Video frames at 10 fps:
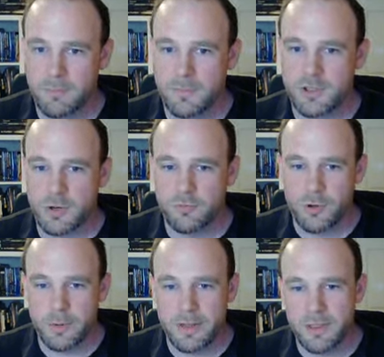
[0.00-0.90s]
So
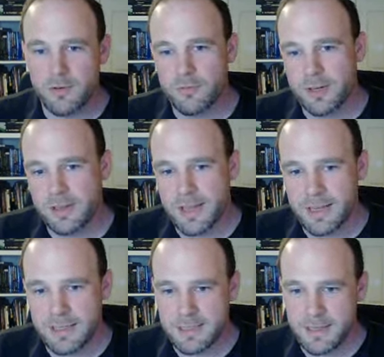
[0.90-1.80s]
Ruan, the Riddle
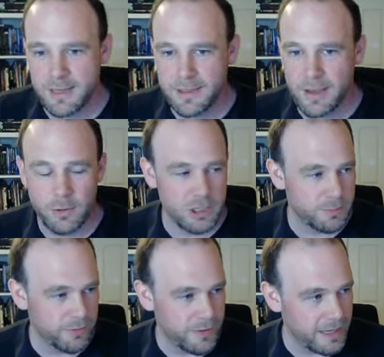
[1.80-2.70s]
Knight, their
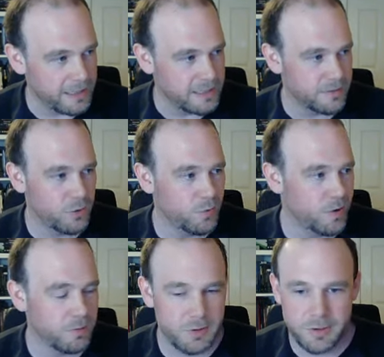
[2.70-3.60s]
ultimate fate, who
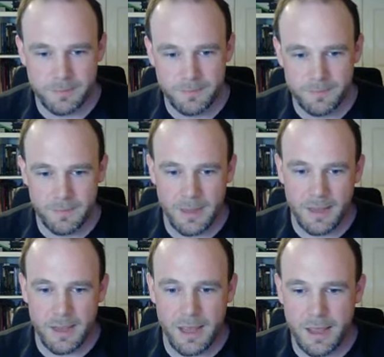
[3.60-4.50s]
knows.
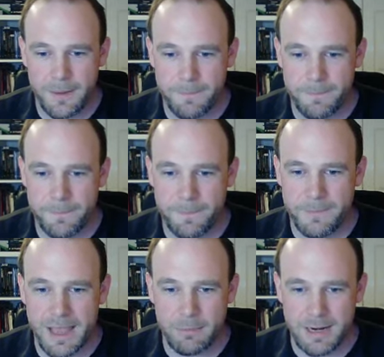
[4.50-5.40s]
Um,
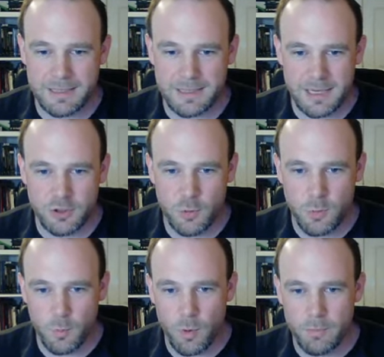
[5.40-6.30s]
now let's let's do
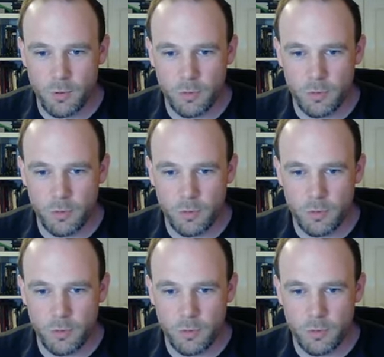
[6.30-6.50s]
one more